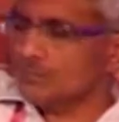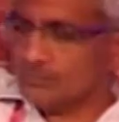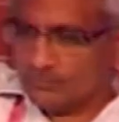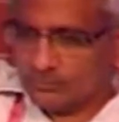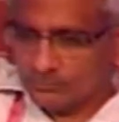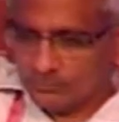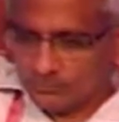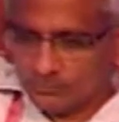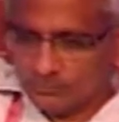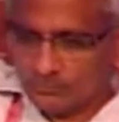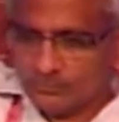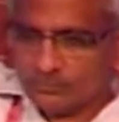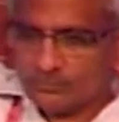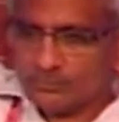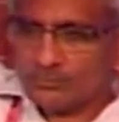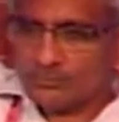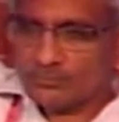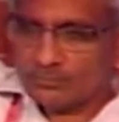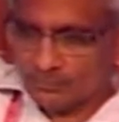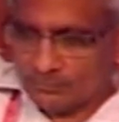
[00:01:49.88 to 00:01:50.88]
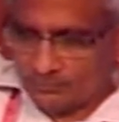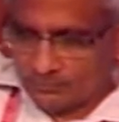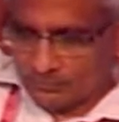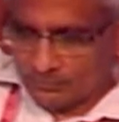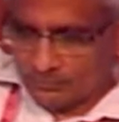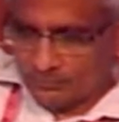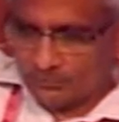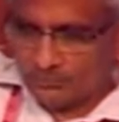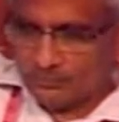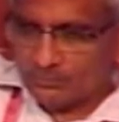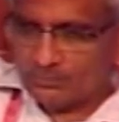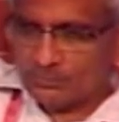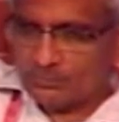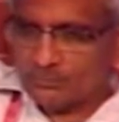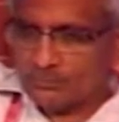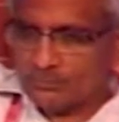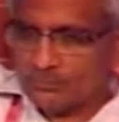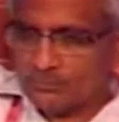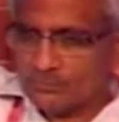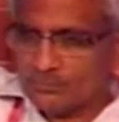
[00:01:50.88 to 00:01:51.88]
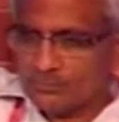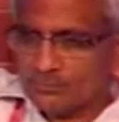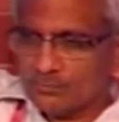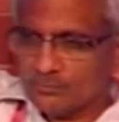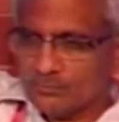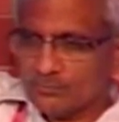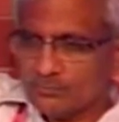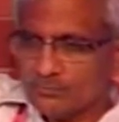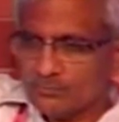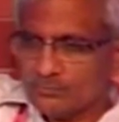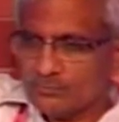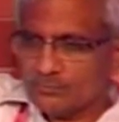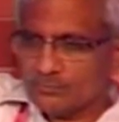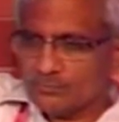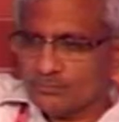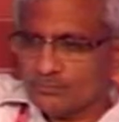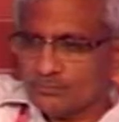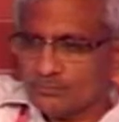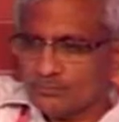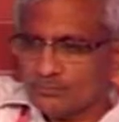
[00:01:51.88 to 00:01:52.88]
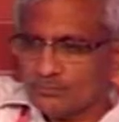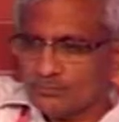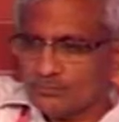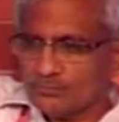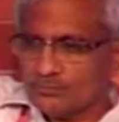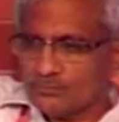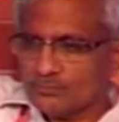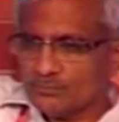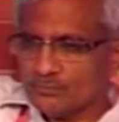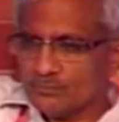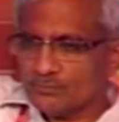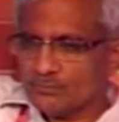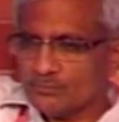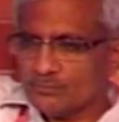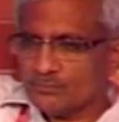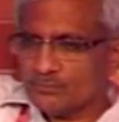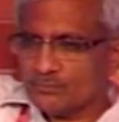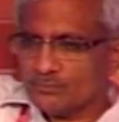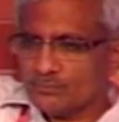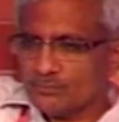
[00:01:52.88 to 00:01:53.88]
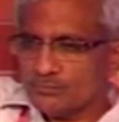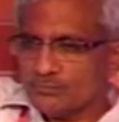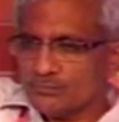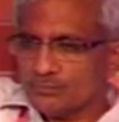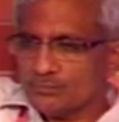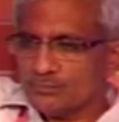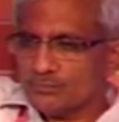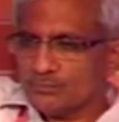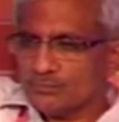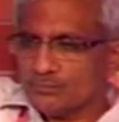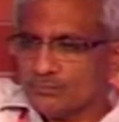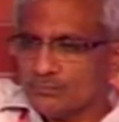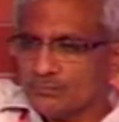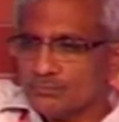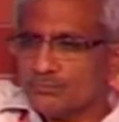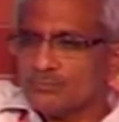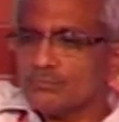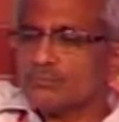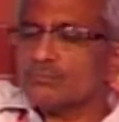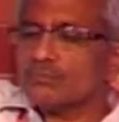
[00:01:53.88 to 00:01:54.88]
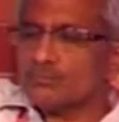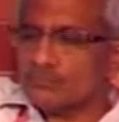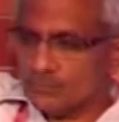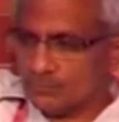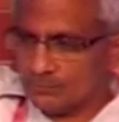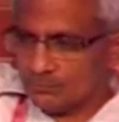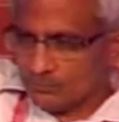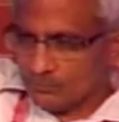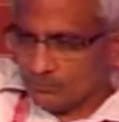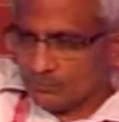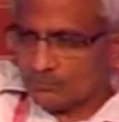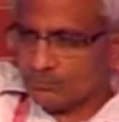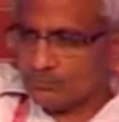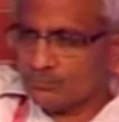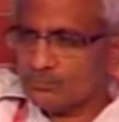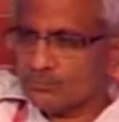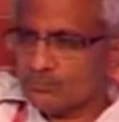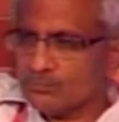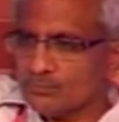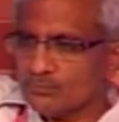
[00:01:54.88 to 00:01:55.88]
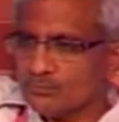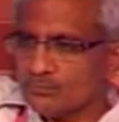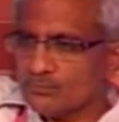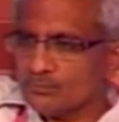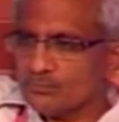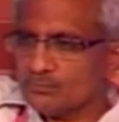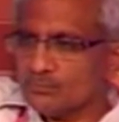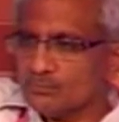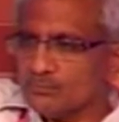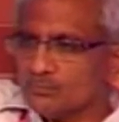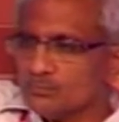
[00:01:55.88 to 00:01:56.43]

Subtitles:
(silent)